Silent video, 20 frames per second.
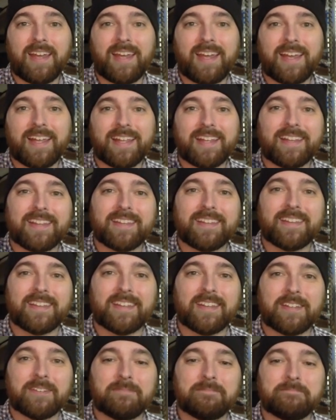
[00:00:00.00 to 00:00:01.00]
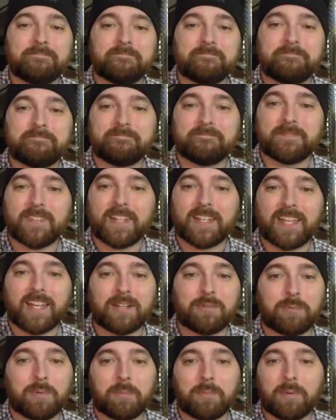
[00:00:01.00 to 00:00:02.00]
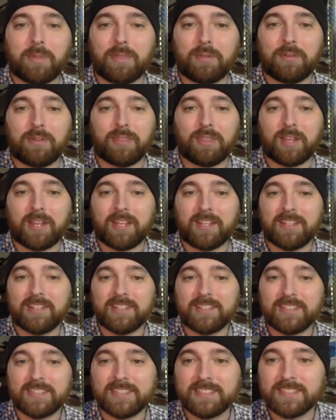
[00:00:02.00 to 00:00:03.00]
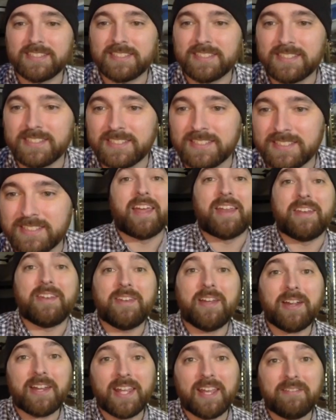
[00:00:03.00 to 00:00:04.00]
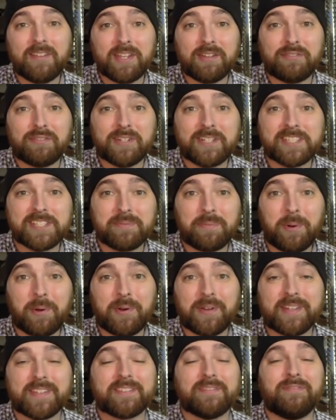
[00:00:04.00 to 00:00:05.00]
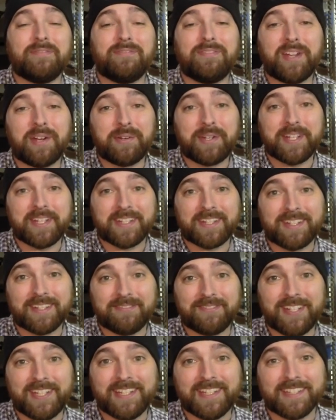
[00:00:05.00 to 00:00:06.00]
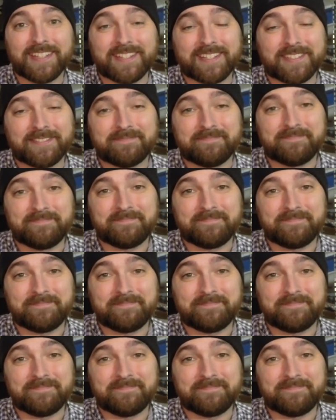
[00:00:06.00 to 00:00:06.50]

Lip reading: And I can't remember the thing. Not having a fridge aboard is very inconvenient.